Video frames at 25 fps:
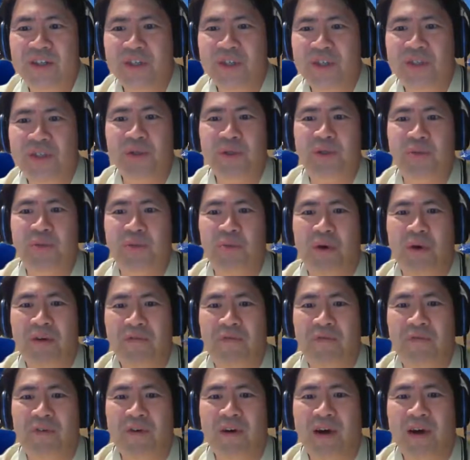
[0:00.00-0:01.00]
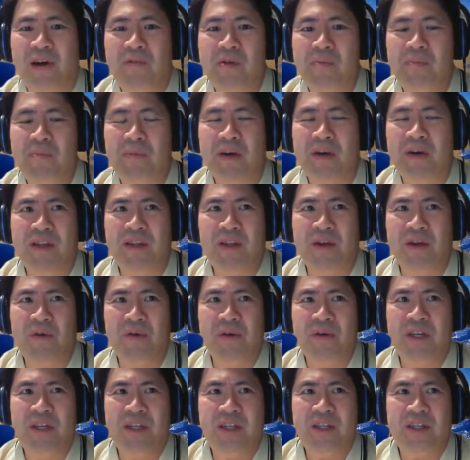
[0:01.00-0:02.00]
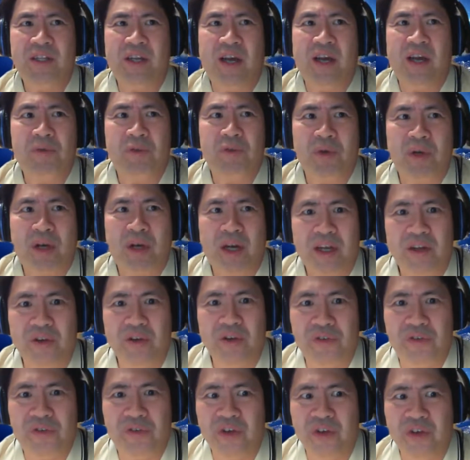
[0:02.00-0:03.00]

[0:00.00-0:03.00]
use one for everybody. The only times when I use